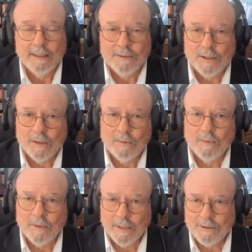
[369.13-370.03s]
So
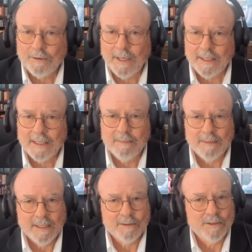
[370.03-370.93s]
we're going to try to keep
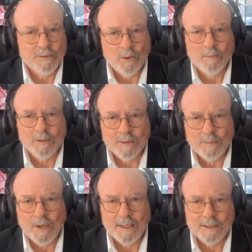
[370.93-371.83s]
things as normal as
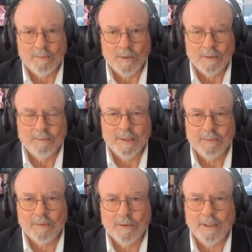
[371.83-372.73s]
possible, but
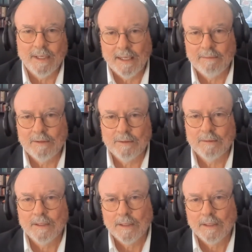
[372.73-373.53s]
we're going to have to,